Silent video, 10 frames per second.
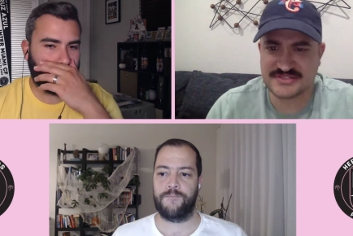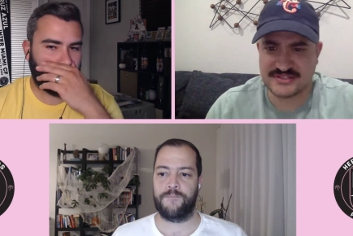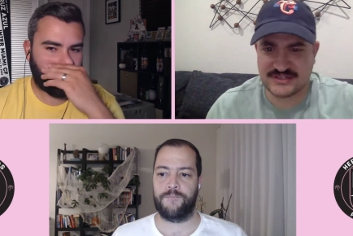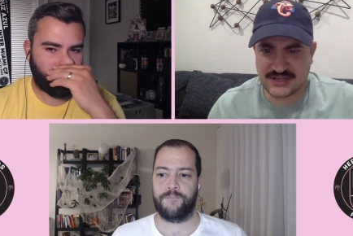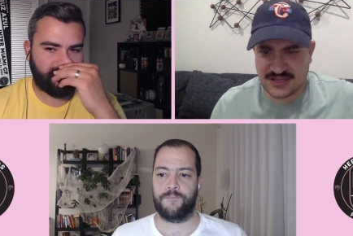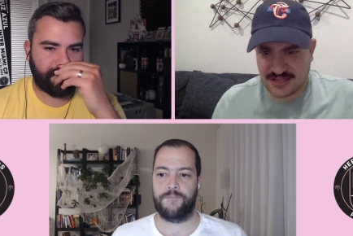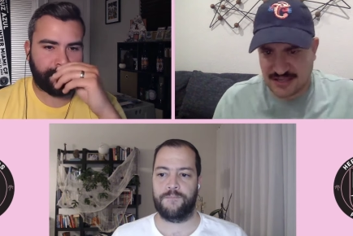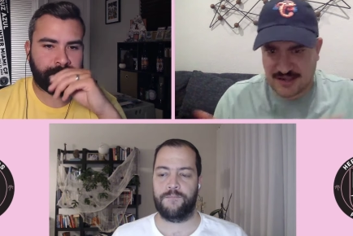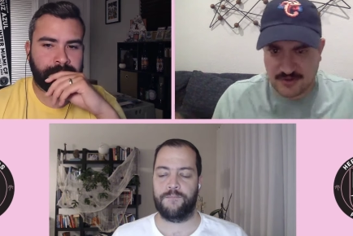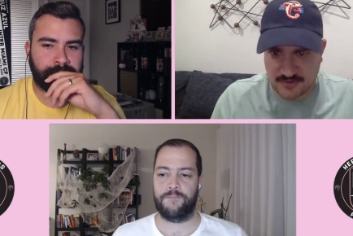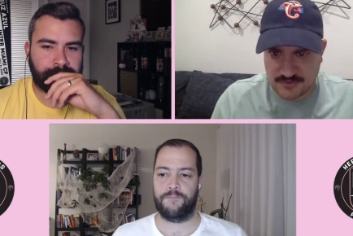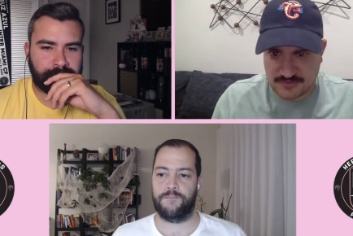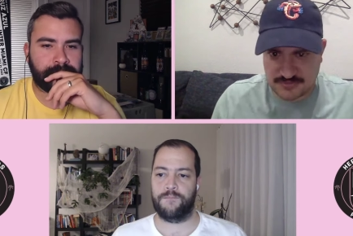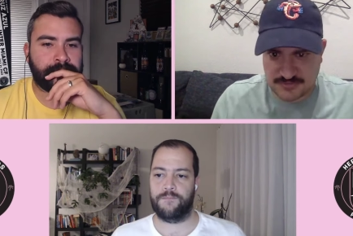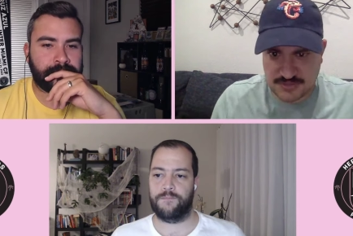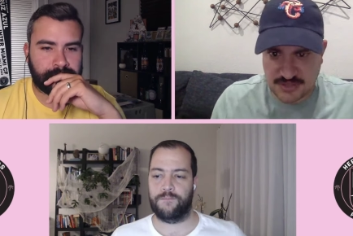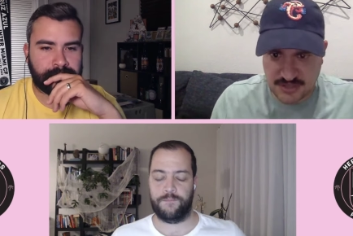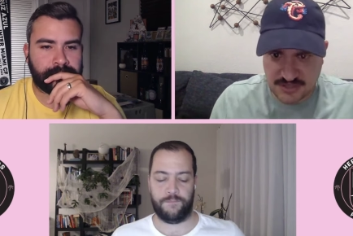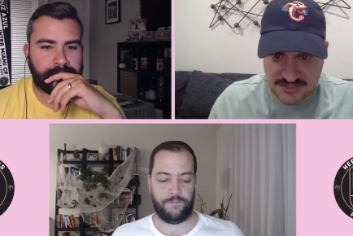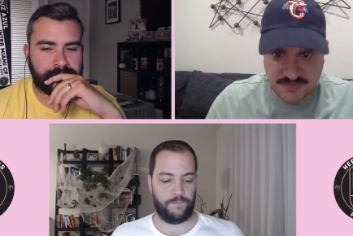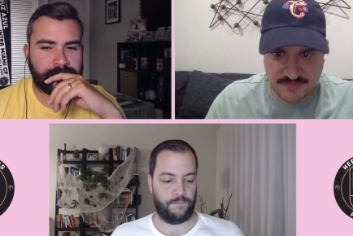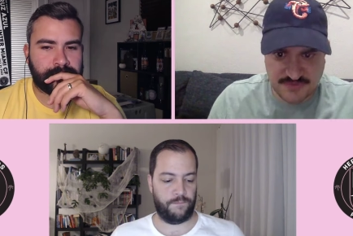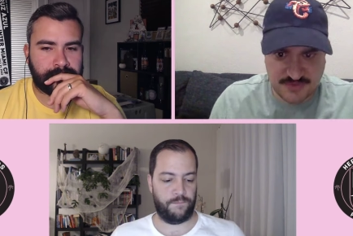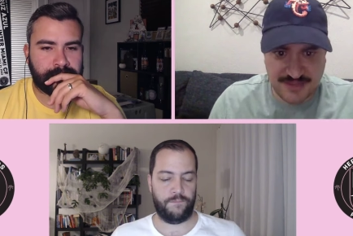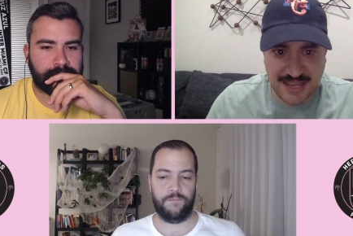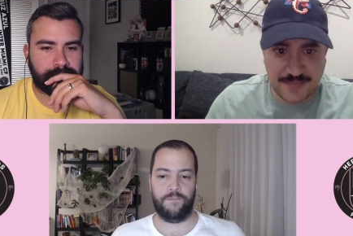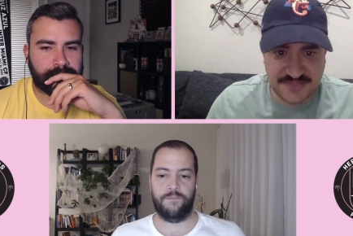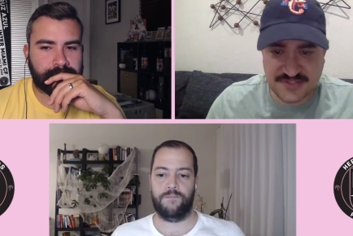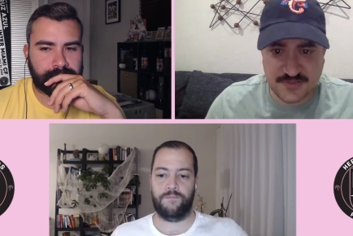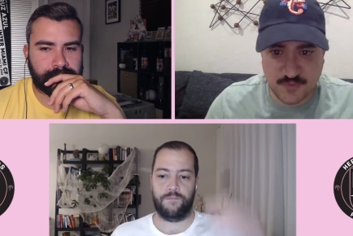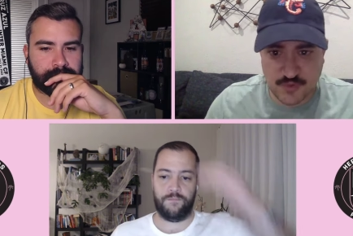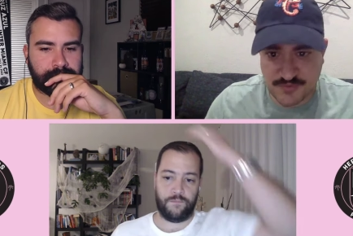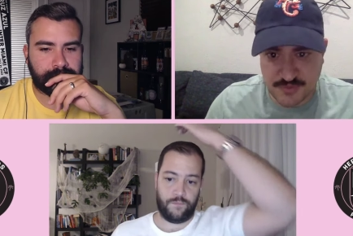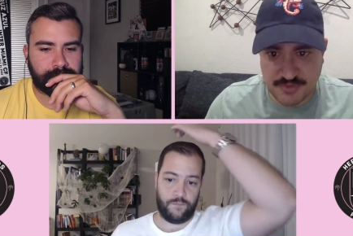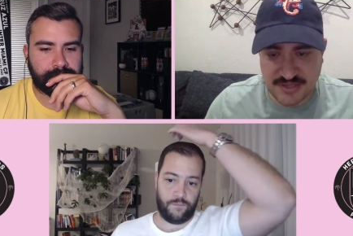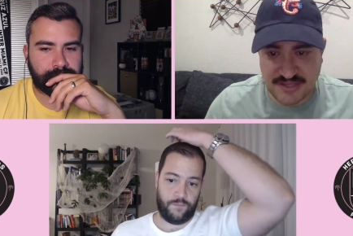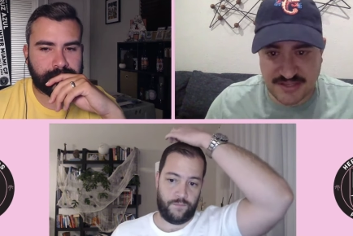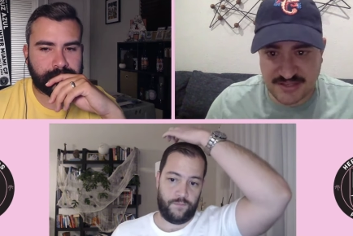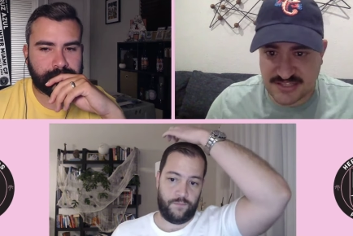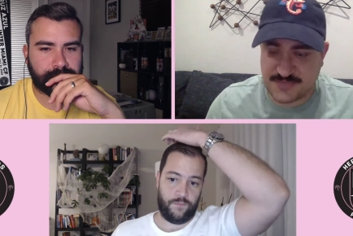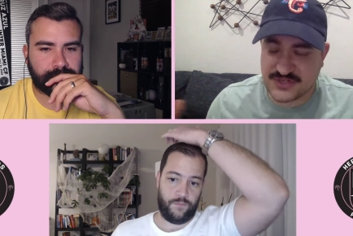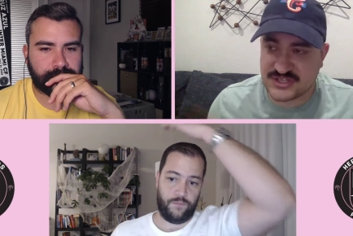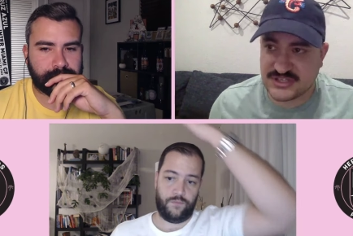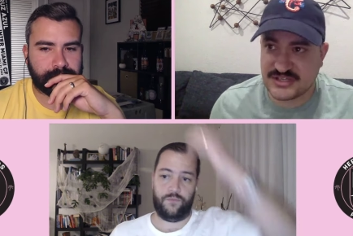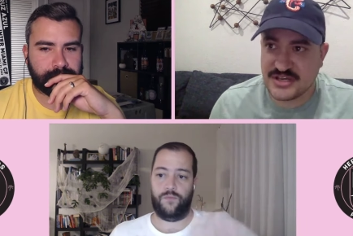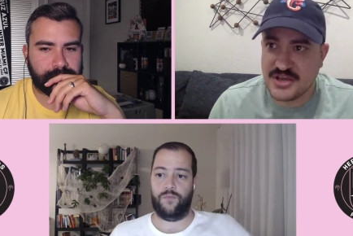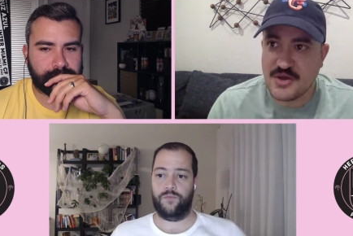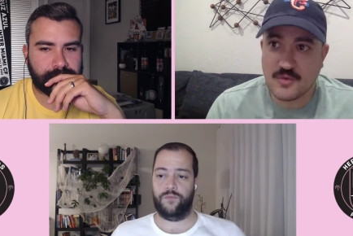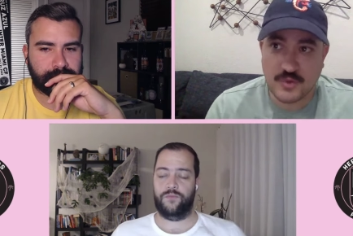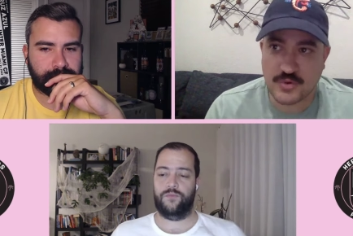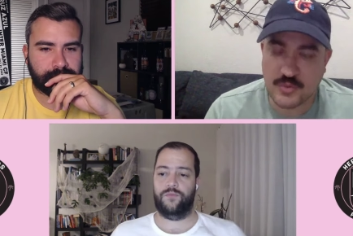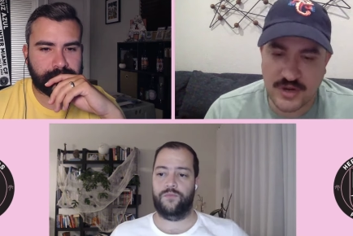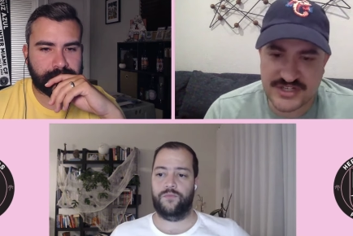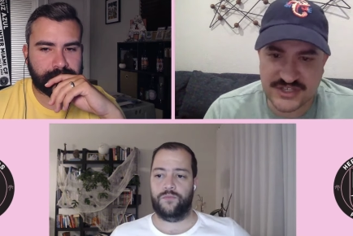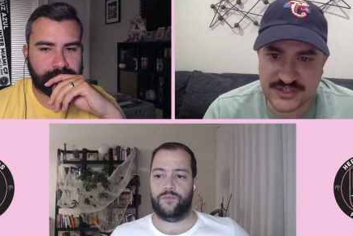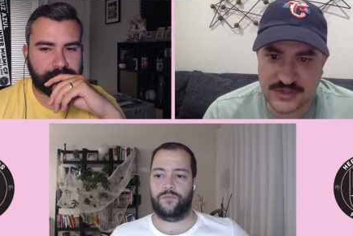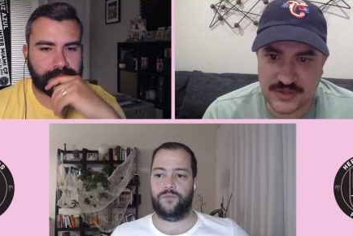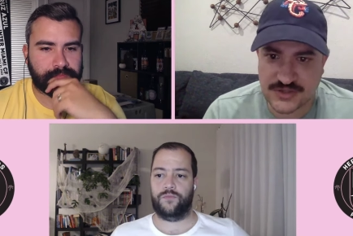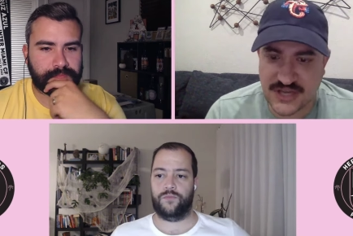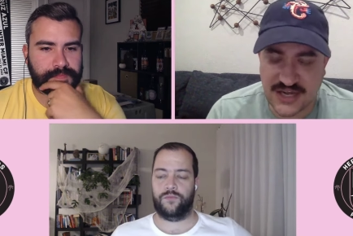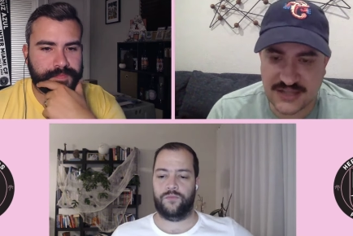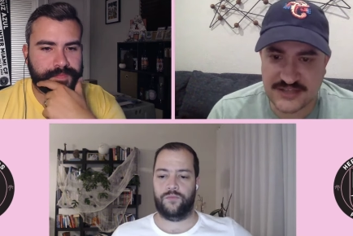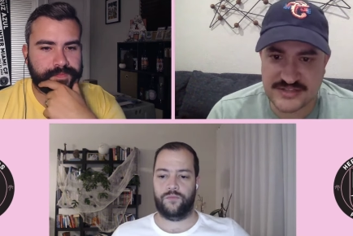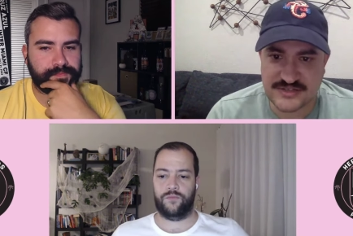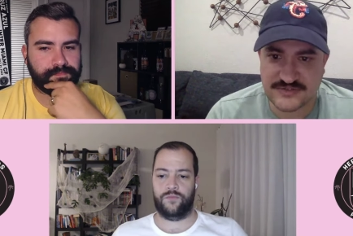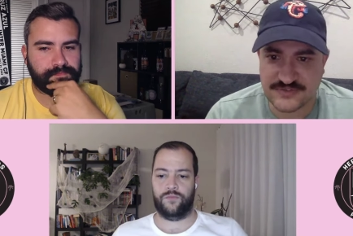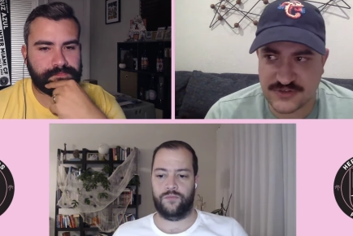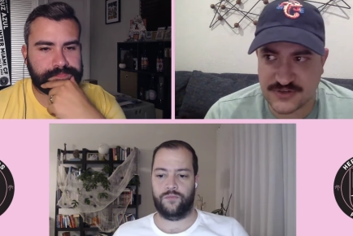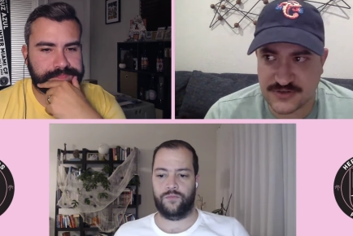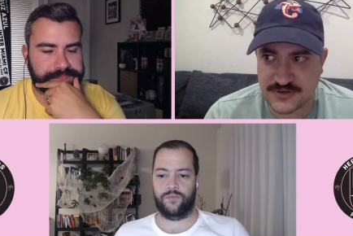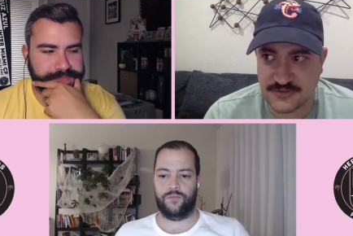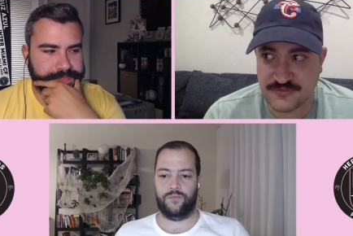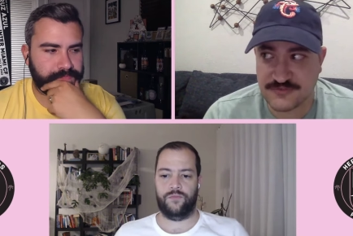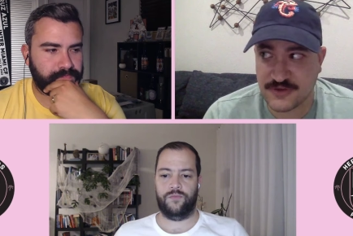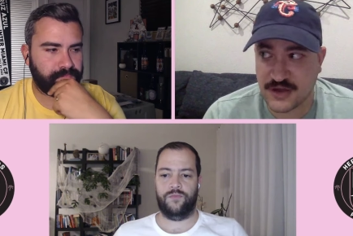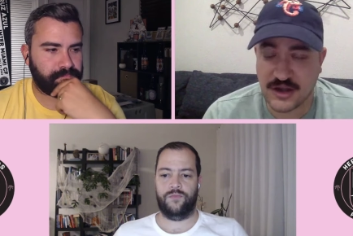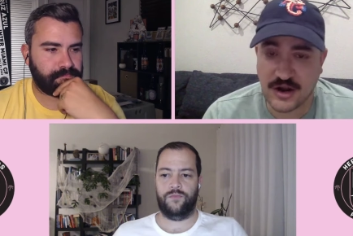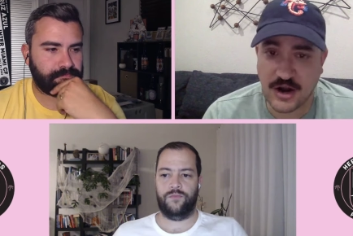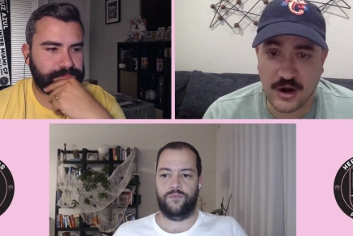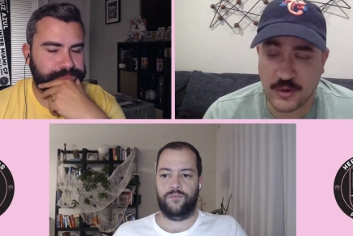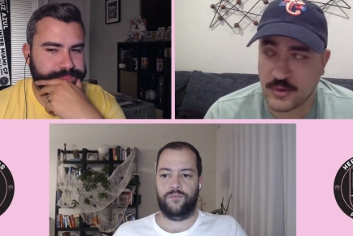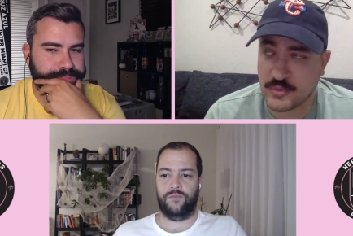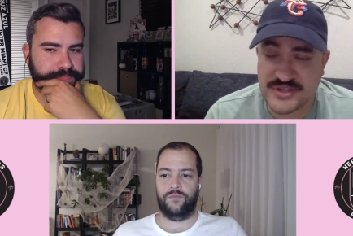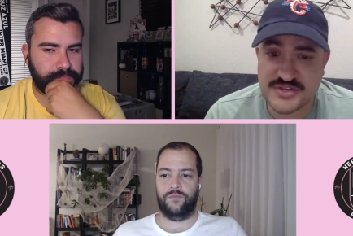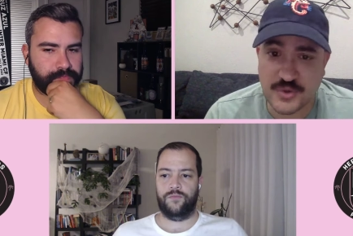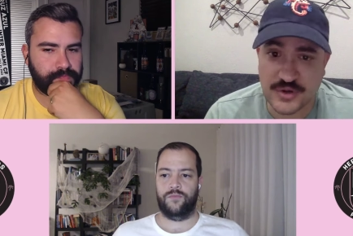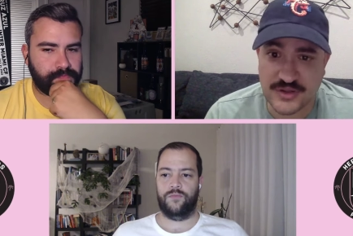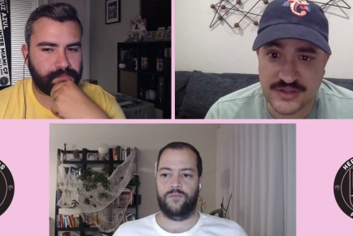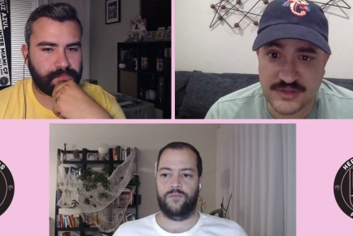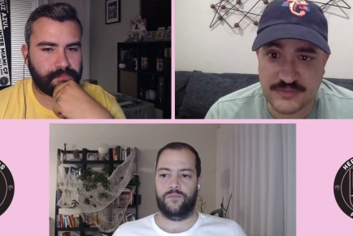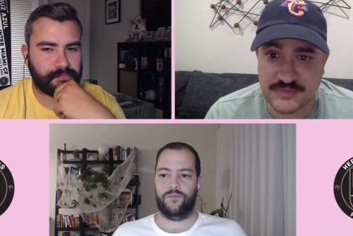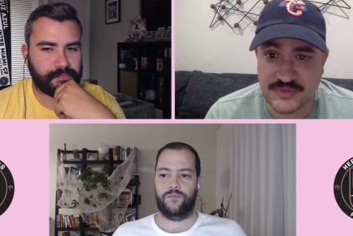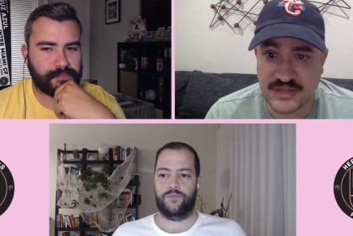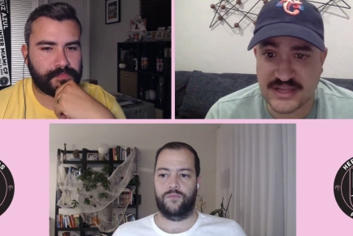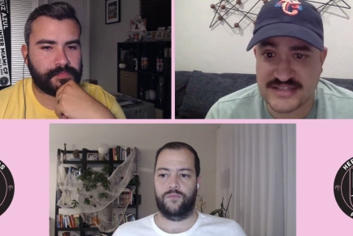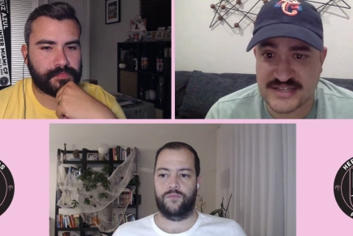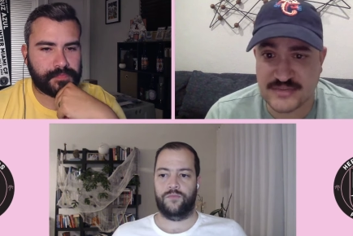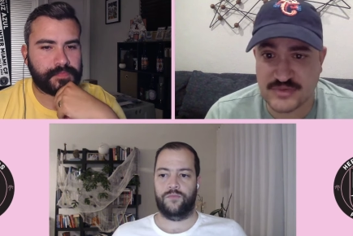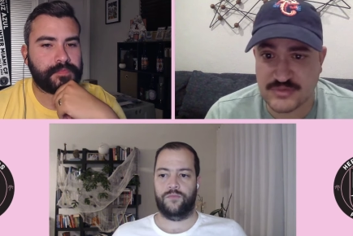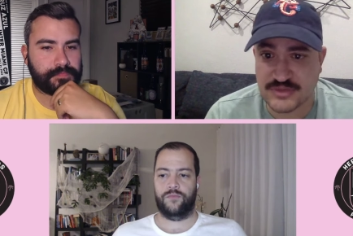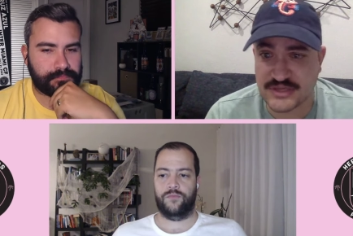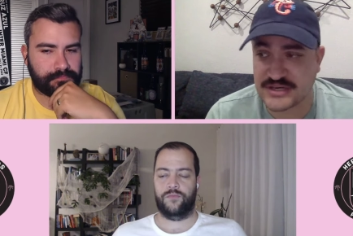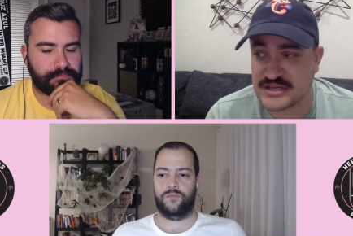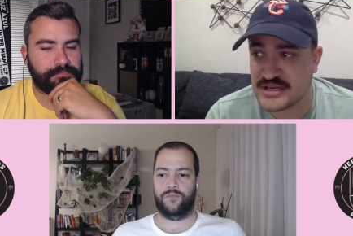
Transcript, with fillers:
Speaker 1: to allow uh, some some gaps and some room to play, and especially when we we're watching the the highlights of uh, of how, uh, how, we scored on them the last time we played.